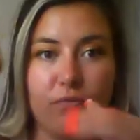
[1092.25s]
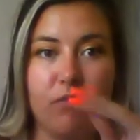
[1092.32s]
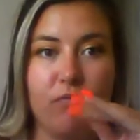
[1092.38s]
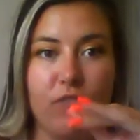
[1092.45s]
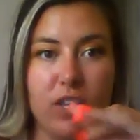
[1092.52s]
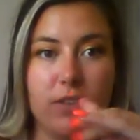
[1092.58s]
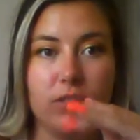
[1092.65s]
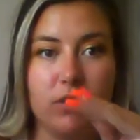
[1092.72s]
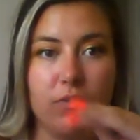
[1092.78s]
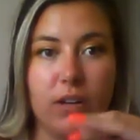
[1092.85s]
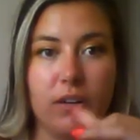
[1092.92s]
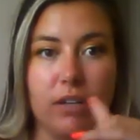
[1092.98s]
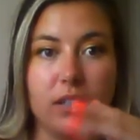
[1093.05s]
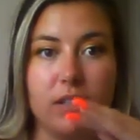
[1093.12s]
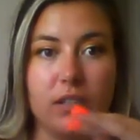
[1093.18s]
feels
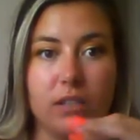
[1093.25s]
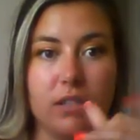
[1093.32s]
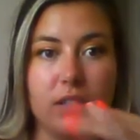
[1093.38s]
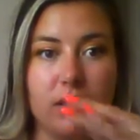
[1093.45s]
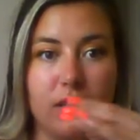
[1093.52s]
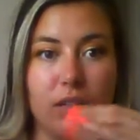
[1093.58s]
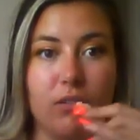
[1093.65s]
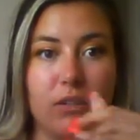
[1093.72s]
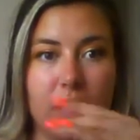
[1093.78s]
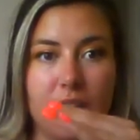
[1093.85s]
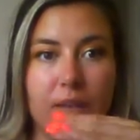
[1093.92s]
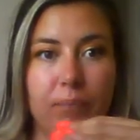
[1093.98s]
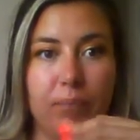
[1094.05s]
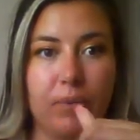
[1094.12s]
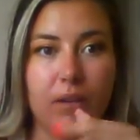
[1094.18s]
very silky.
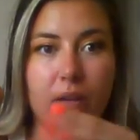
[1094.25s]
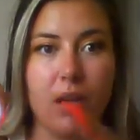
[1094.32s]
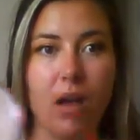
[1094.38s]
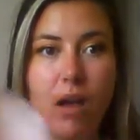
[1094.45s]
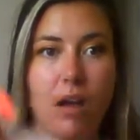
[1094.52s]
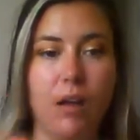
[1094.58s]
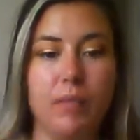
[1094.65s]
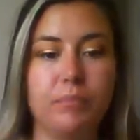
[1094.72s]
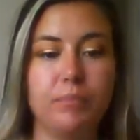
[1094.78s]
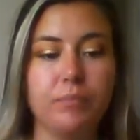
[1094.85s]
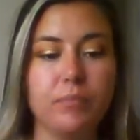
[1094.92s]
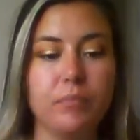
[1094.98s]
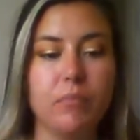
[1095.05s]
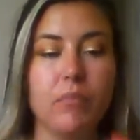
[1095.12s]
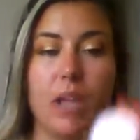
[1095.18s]

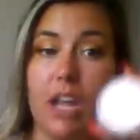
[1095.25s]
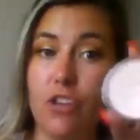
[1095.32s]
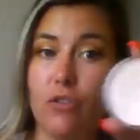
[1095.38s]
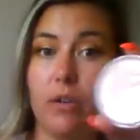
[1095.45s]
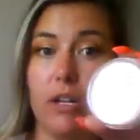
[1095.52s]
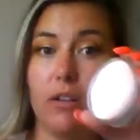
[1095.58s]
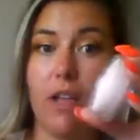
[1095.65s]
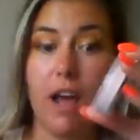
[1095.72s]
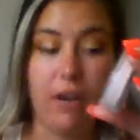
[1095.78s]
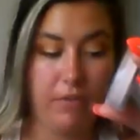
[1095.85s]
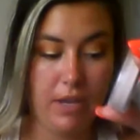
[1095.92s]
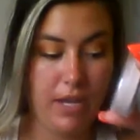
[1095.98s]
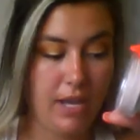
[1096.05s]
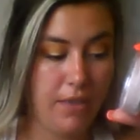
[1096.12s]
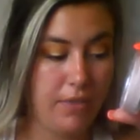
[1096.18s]
And you get a lot of
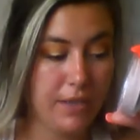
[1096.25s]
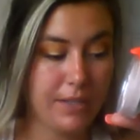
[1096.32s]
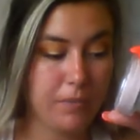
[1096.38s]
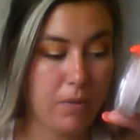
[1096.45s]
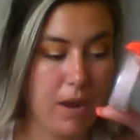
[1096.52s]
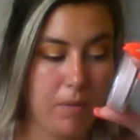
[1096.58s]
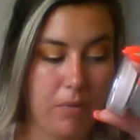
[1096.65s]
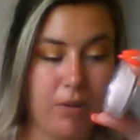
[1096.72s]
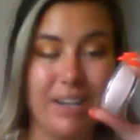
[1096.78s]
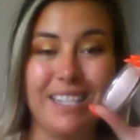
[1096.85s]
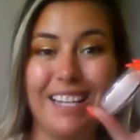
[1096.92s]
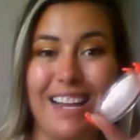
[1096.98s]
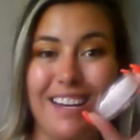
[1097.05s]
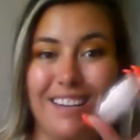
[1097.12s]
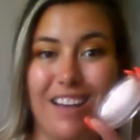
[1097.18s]
it. And this primer is
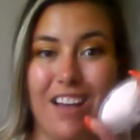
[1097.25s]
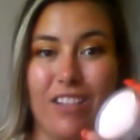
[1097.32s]
$8.